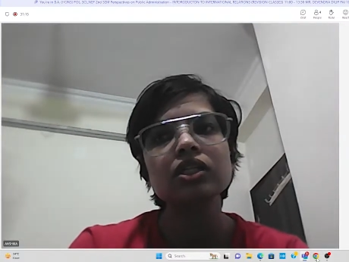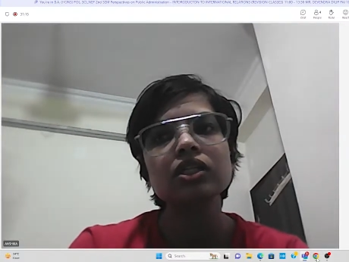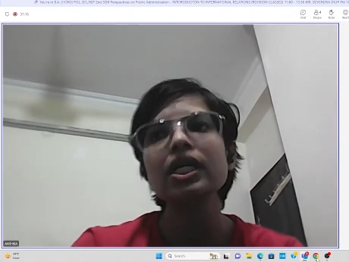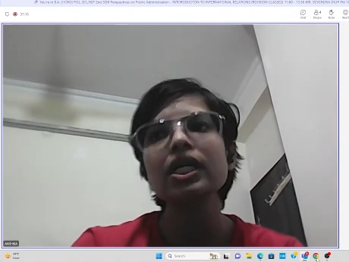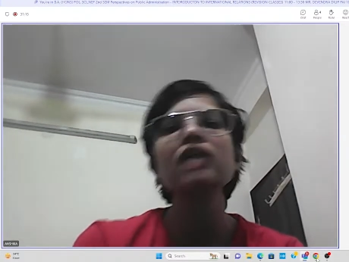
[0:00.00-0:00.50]

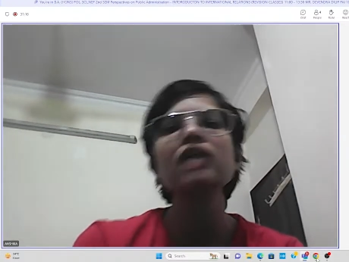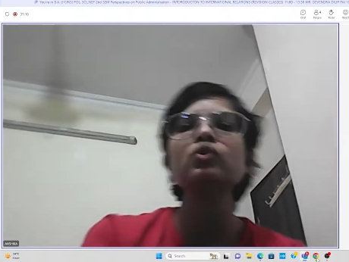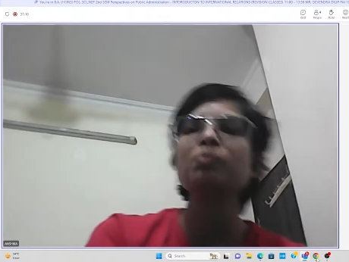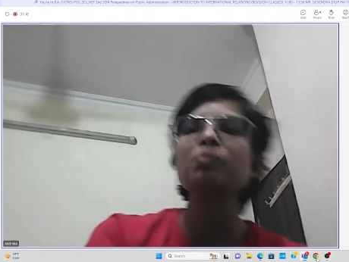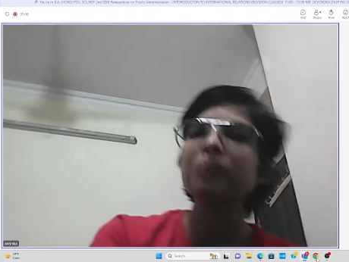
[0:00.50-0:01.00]
she has
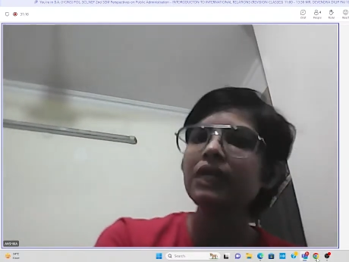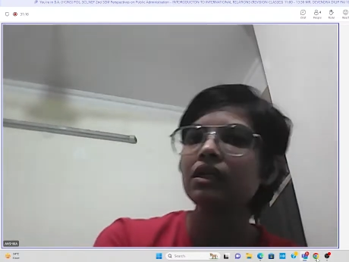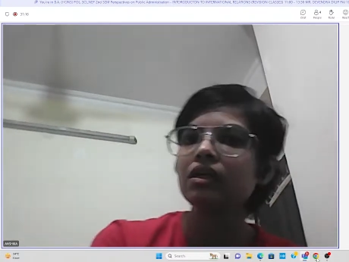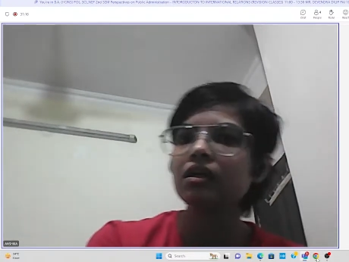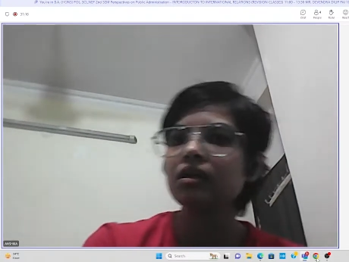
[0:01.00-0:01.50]
to
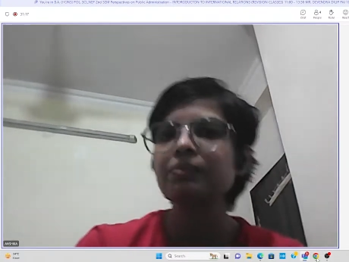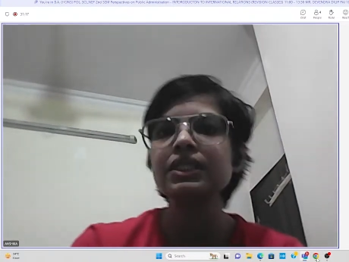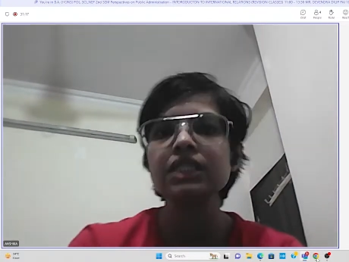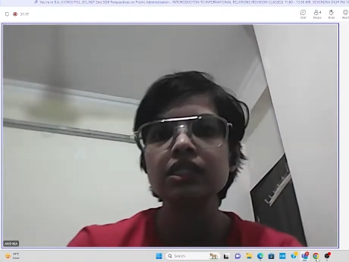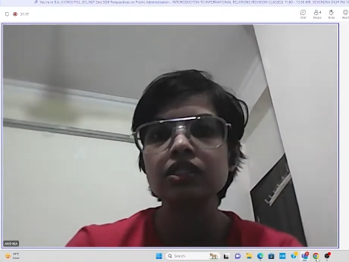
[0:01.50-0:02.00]
be
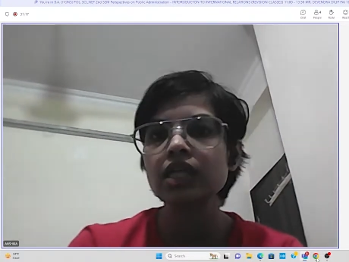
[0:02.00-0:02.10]
pretty,